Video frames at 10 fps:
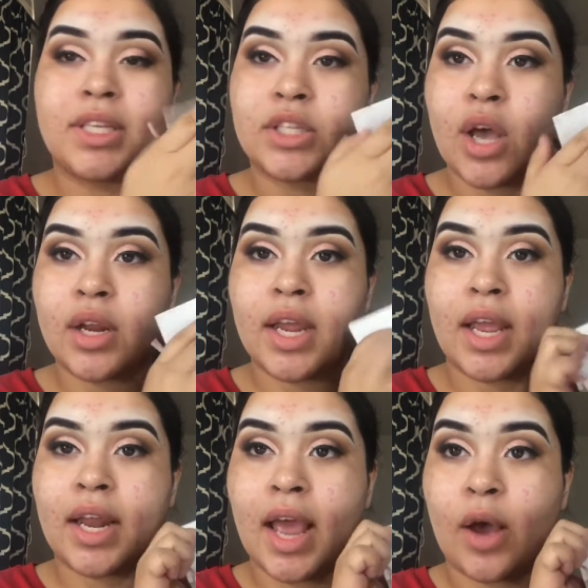these on
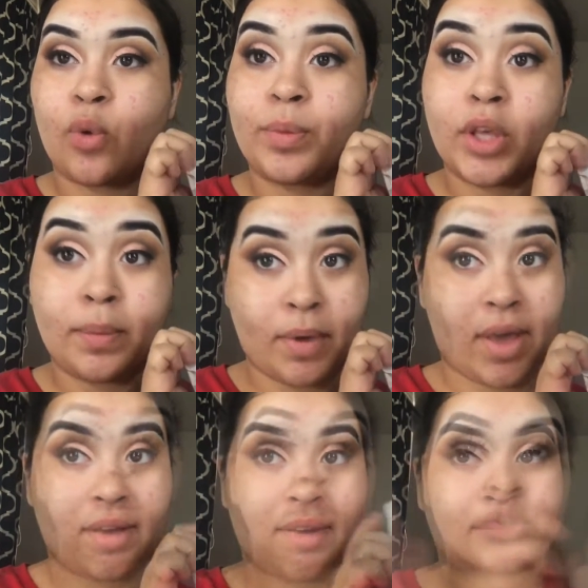and I'll be back.